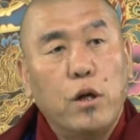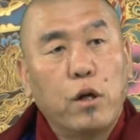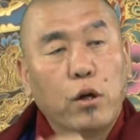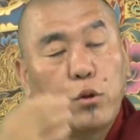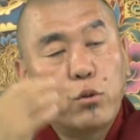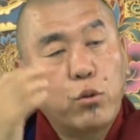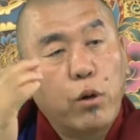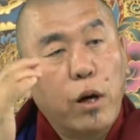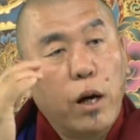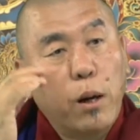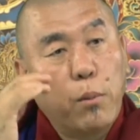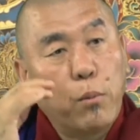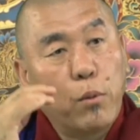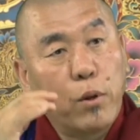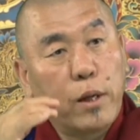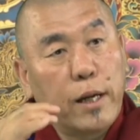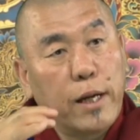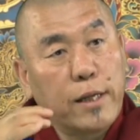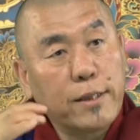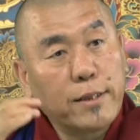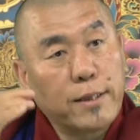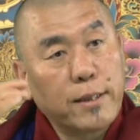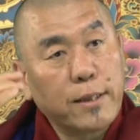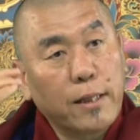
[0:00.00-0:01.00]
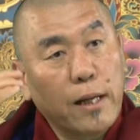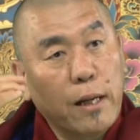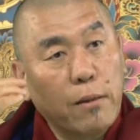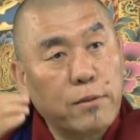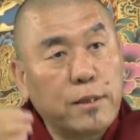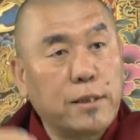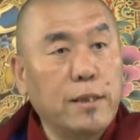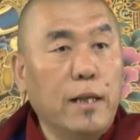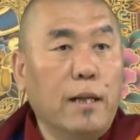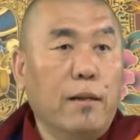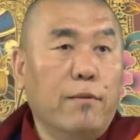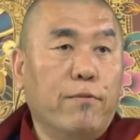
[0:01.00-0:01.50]
to harmonizing
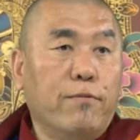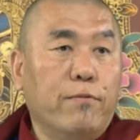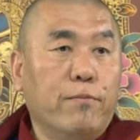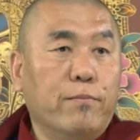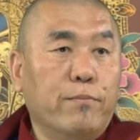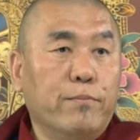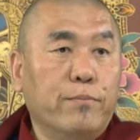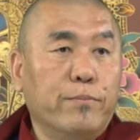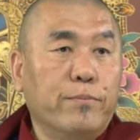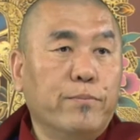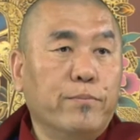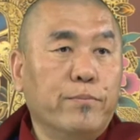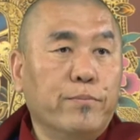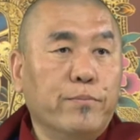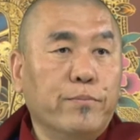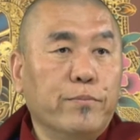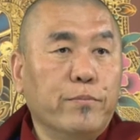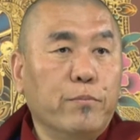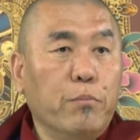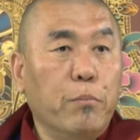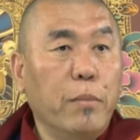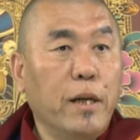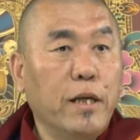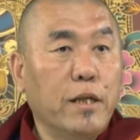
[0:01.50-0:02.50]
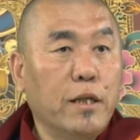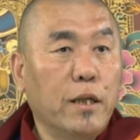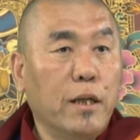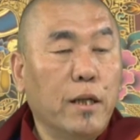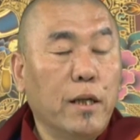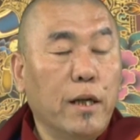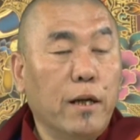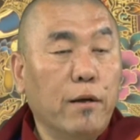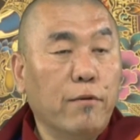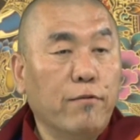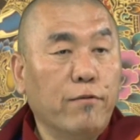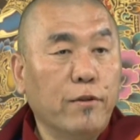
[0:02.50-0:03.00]
ourselves mentally
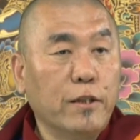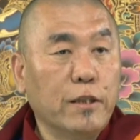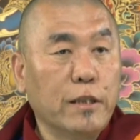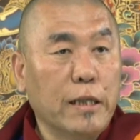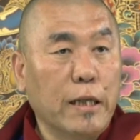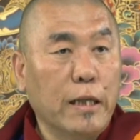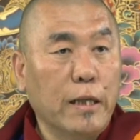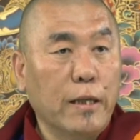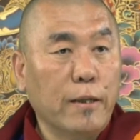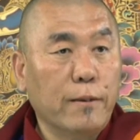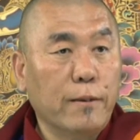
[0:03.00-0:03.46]
and physically,